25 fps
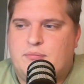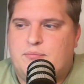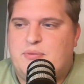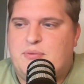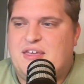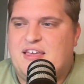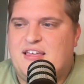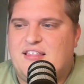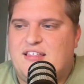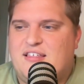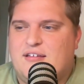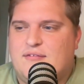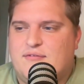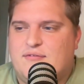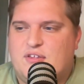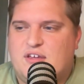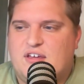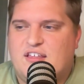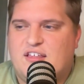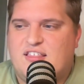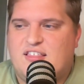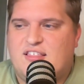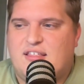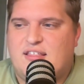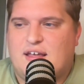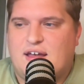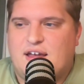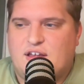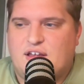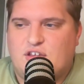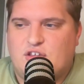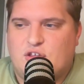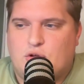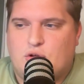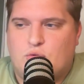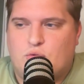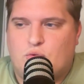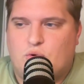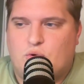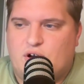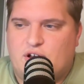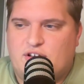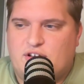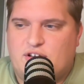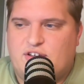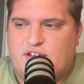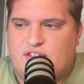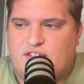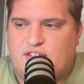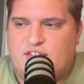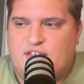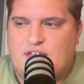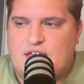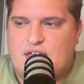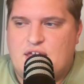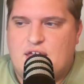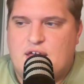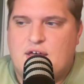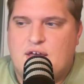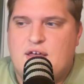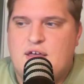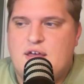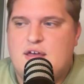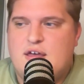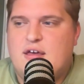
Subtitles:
piece of this that you want to see